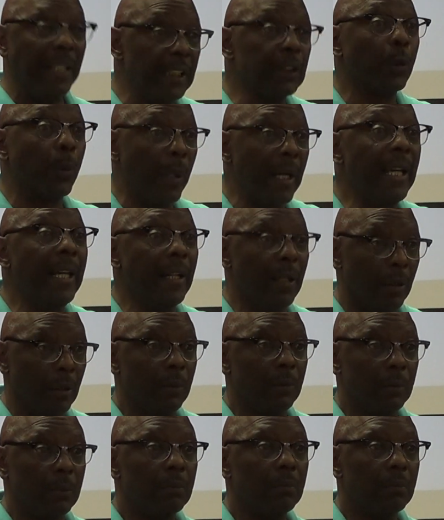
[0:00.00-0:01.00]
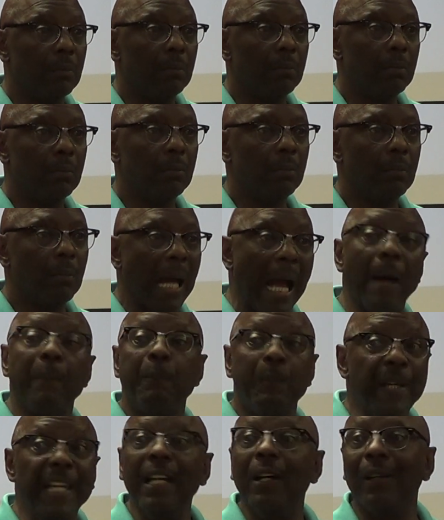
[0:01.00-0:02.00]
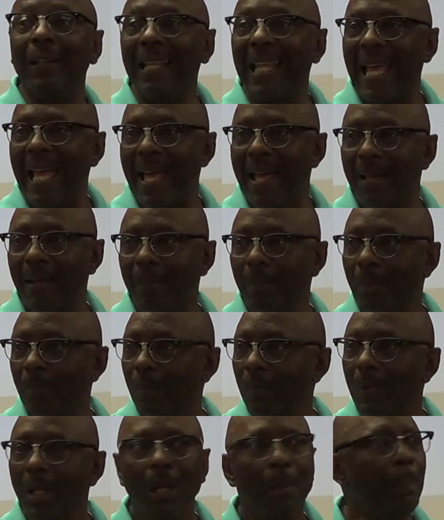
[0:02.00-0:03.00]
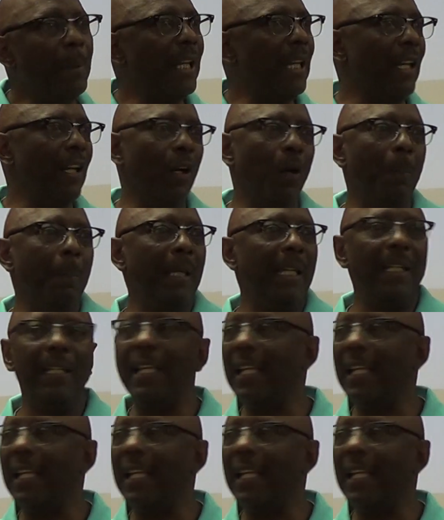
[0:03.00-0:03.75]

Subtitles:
is real. I feel that. But it don't mean